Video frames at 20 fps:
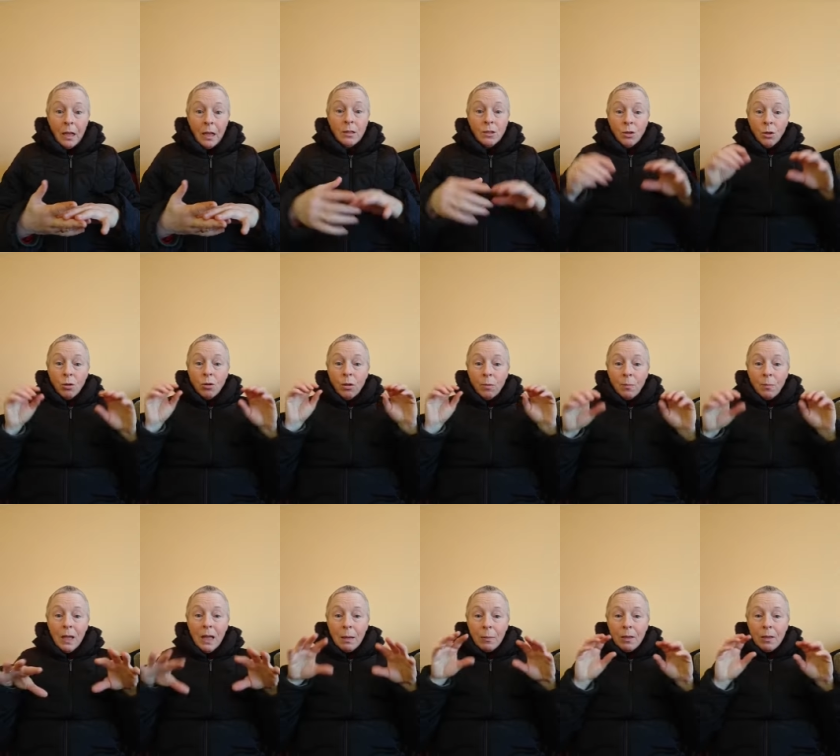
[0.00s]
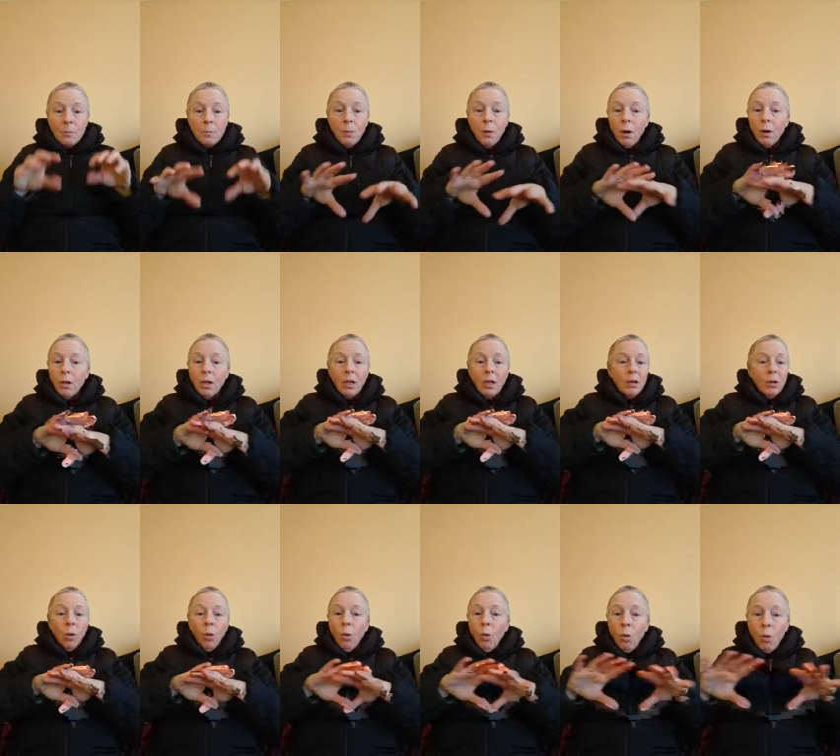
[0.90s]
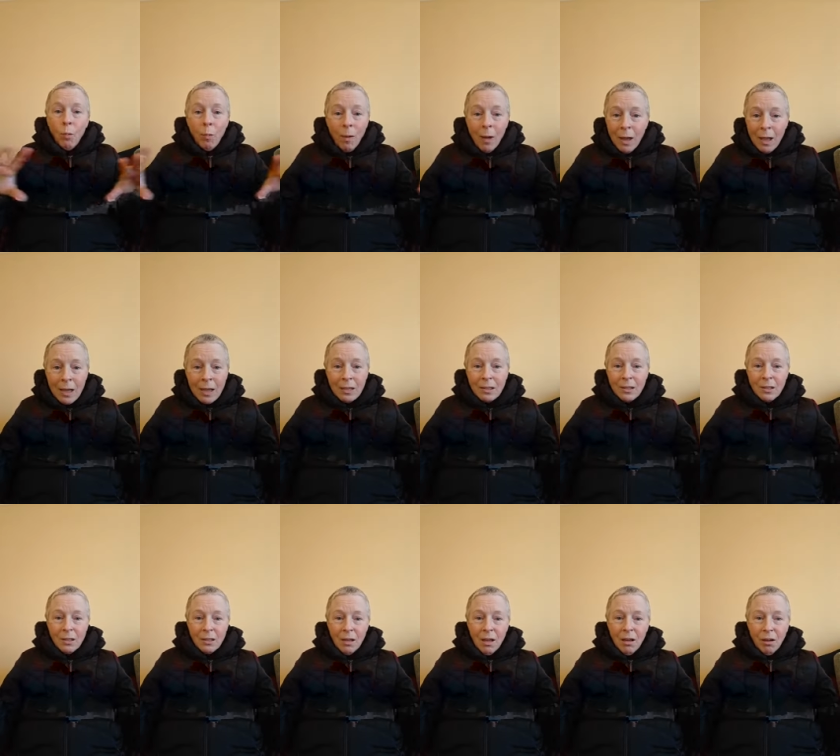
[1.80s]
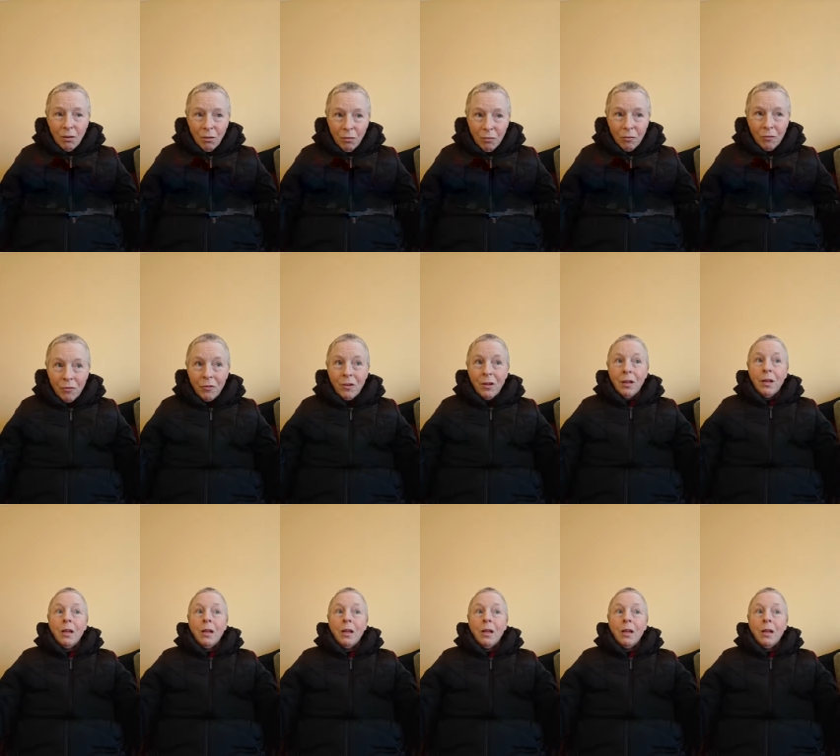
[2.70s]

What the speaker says: And so the baby's body, all by itself,